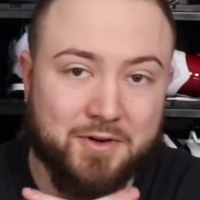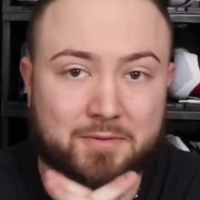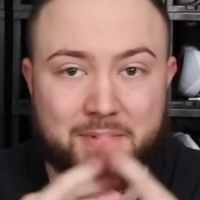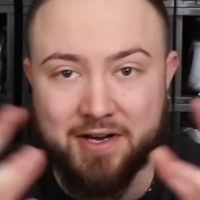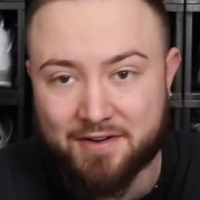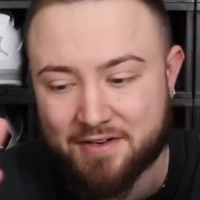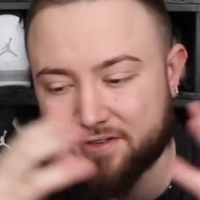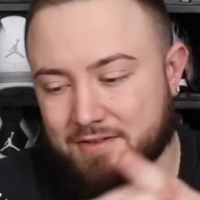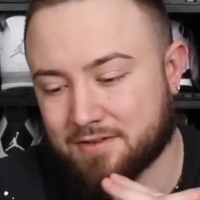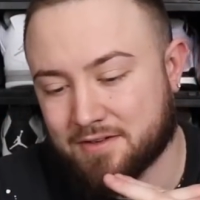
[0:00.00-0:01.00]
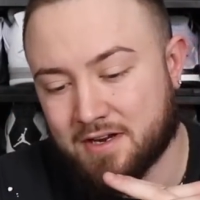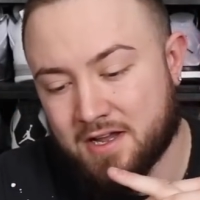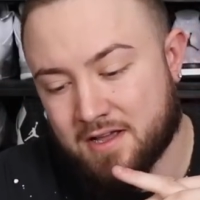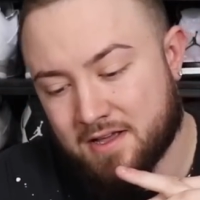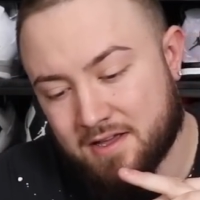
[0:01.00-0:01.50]
or your parents, or
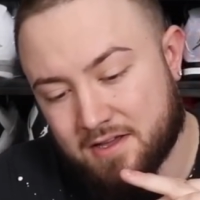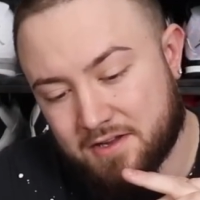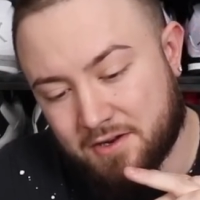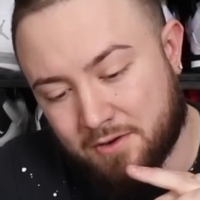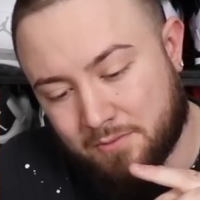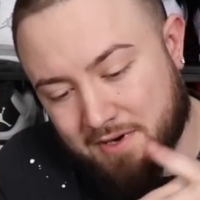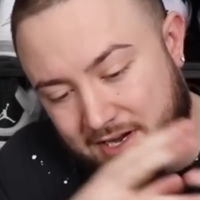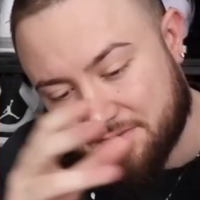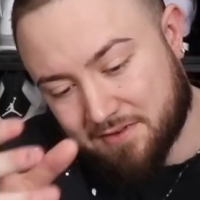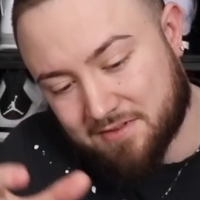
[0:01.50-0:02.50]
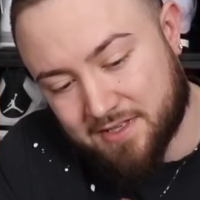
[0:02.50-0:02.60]
you know, whatever.